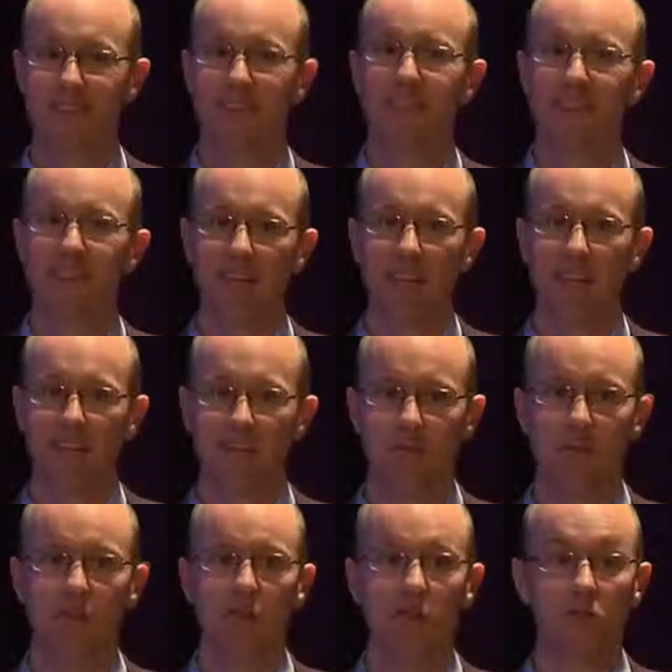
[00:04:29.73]
studying these
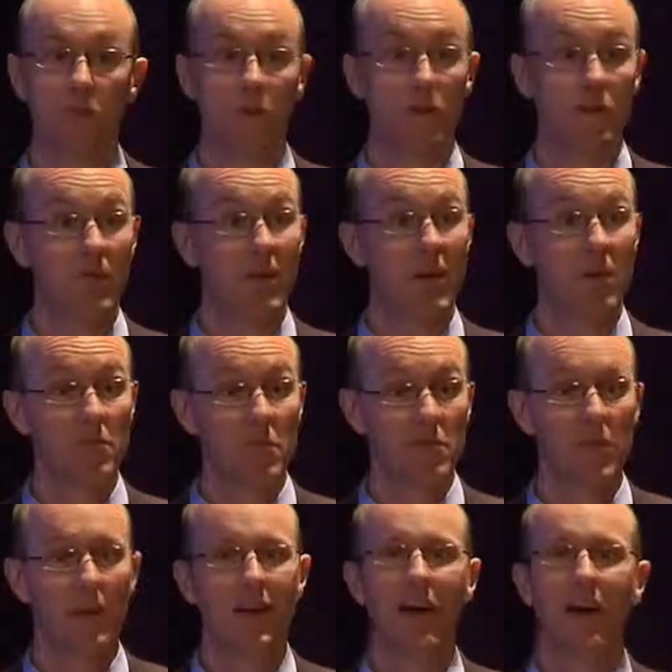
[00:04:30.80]
effects and trying to overcome them